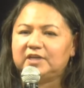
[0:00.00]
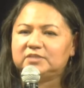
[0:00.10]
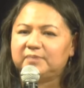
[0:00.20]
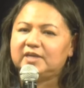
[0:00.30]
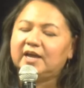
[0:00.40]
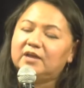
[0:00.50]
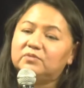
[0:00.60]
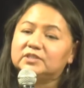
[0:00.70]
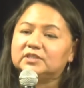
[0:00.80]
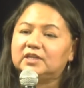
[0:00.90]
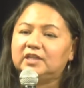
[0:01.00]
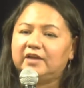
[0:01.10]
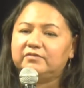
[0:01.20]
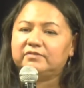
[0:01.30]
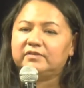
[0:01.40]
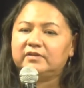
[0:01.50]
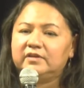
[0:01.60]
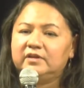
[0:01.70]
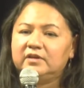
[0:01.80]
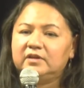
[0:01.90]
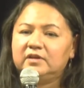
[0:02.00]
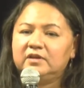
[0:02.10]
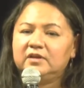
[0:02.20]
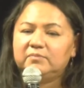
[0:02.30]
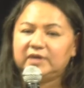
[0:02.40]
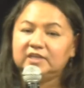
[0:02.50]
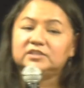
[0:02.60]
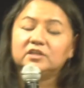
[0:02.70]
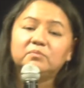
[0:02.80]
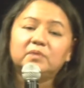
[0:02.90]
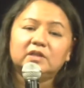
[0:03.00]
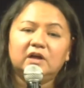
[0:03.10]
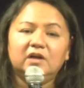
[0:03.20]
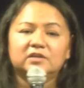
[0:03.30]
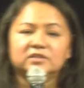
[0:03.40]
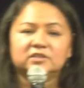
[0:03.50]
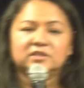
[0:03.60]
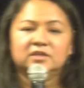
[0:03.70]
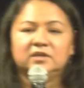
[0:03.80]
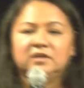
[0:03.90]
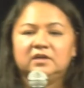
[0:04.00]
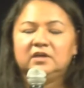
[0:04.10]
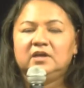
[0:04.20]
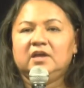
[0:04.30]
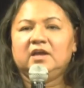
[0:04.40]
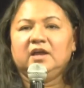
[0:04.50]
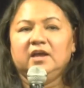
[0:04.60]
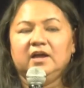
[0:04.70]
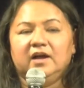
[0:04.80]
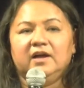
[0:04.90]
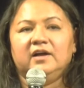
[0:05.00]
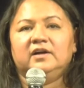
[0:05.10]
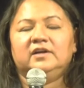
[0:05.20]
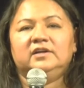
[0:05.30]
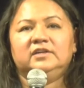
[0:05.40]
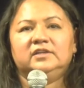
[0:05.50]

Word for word: because my dad wasn't alive but he still belongs. Uh,